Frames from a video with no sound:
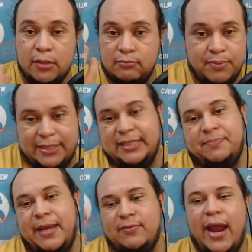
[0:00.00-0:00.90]

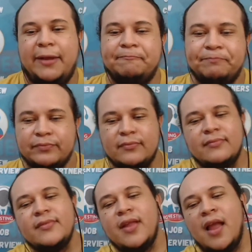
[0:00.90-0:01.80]
participate, right?
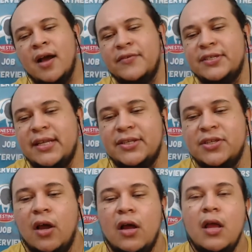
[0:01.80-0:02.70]
Obviously.
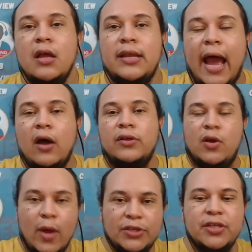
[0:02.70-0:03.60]
So now the
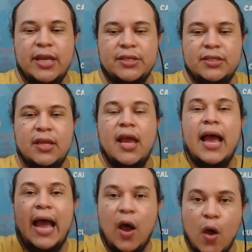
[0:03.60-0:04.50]
question is,
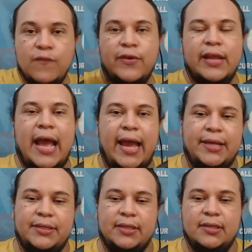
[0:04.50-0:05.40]
how often,
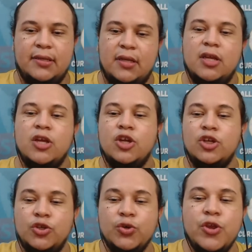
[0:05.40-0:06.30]
guys,
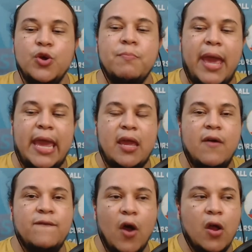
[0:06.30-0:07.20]
do you make
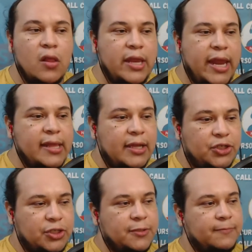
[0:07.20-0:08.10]
phone call in
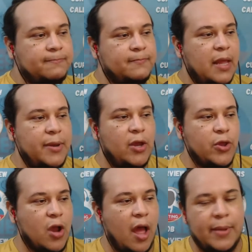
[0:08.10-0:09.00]
English? Let me know
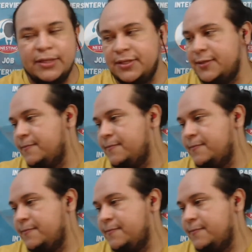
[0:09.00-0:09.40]
your comments.